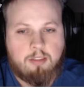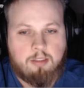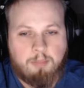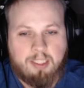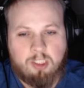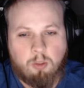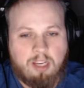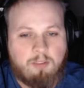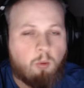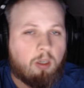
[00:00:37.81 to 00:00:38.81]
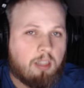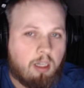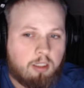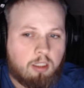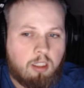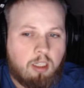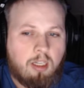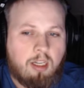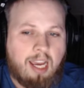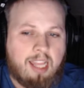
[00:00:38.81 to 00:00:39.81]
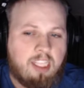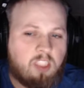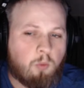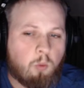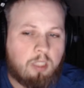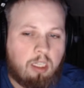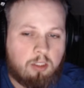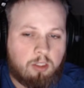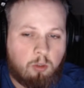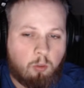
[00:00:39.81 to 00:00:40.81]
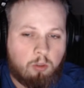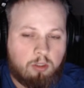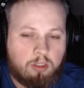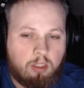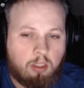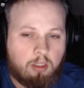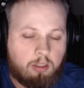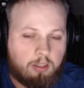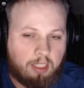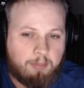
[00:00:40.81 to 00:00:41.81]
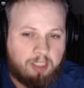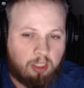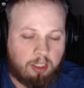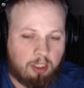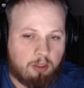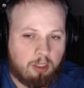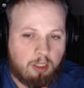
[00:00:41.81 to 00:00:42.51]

Bases only have one color, and these four color cores are, like I mentioned earlier,